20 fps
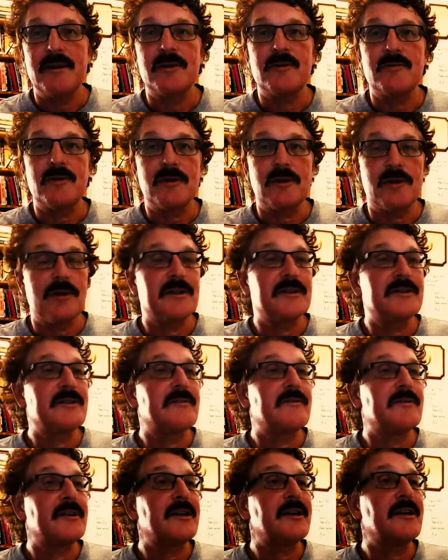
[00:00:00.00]
is regarded as
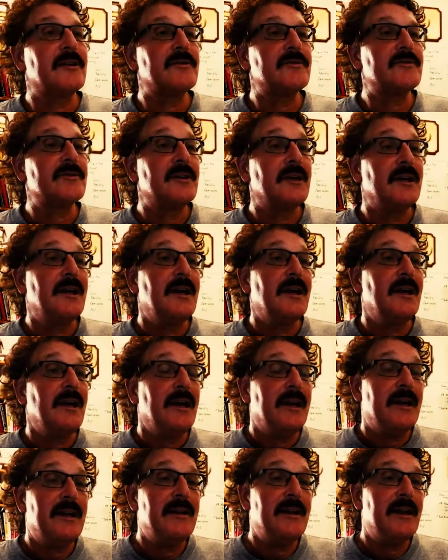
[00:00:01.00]
everything else.
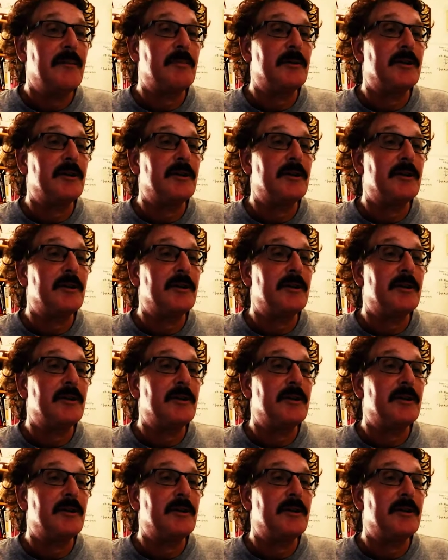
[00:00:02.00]
In that